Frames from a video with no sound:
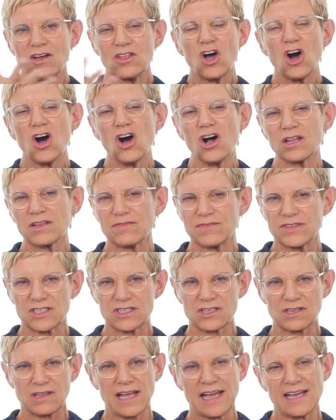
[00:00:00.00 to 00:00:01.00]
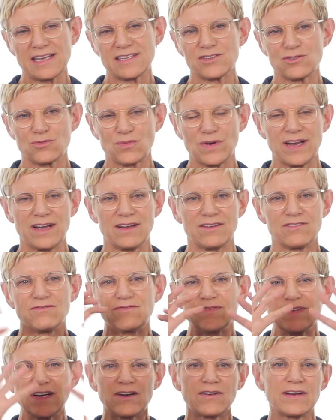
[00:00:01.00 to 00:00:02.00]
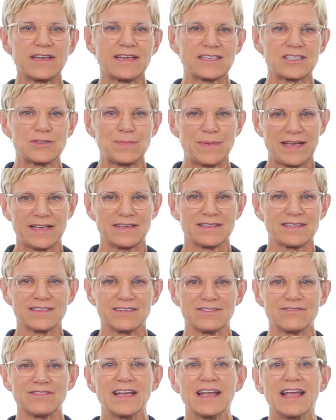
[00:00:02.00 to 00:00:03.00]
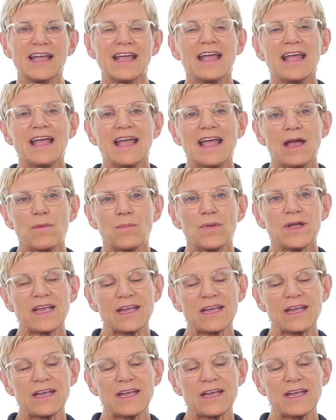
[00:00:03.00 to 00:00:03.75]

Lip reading: All of this glass around, very expansive, and we